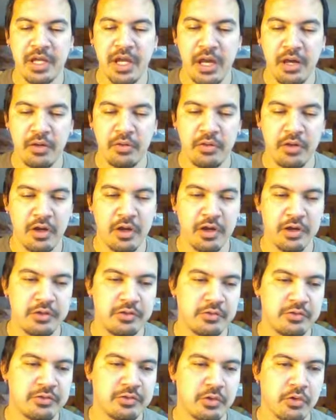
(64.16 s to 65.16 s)
pick out
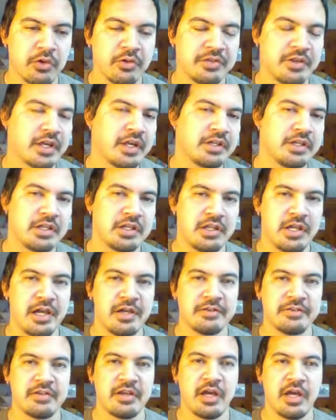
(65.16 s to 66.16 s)
news stories like I did
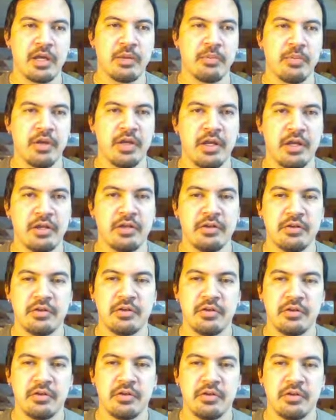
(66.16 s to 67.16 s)
last time and
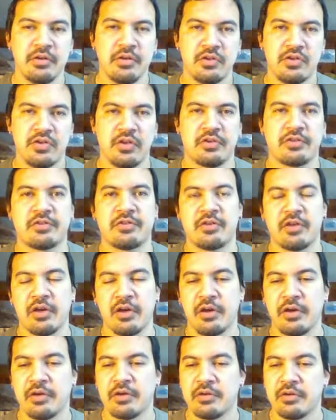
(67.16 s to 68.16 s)
just
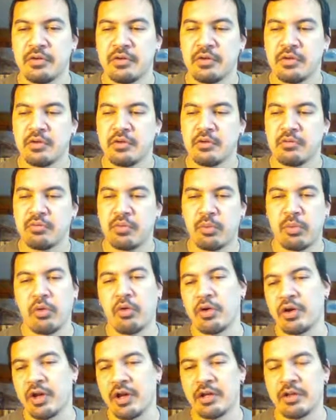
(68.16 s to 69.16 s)

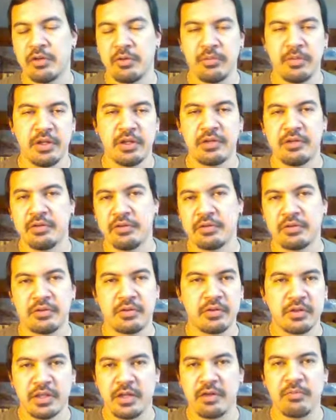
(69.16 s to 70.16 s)
report on them
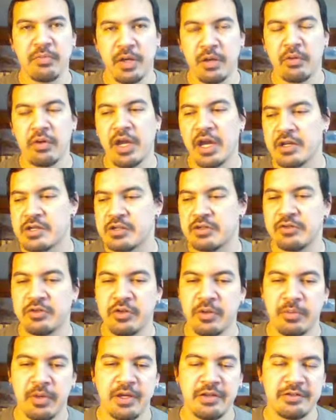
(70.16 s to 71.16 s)
and give my reaction
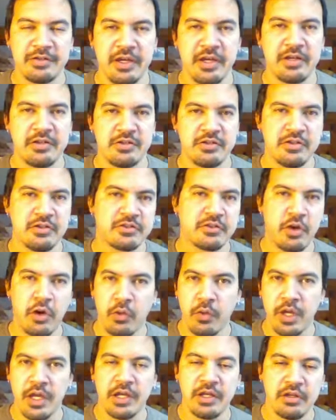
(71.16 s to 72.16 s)
to them, I decided to just
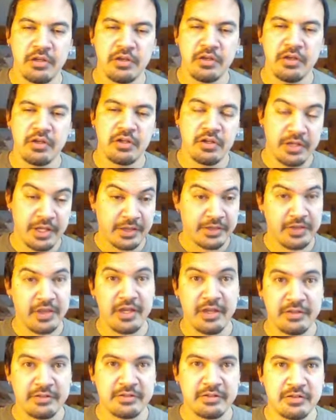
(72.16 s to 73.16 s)
go in like
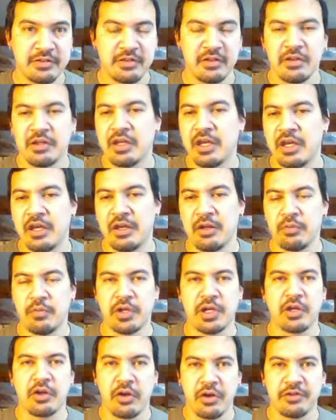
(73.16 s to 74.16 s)
this and
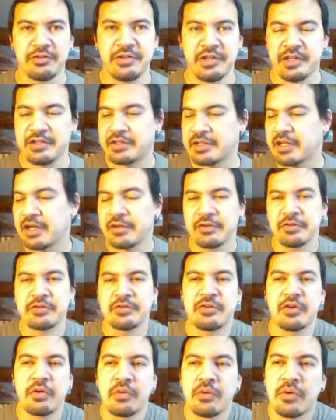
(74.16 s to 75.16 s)
we can all see it together.
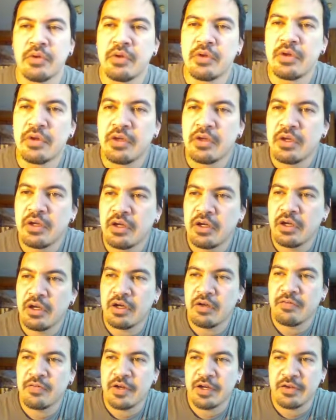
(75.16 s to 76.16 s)
So
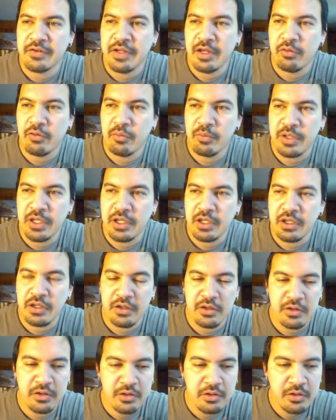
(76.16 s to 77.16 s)
I figured that would
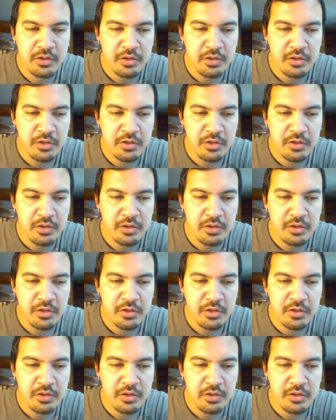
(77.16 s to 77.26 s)
be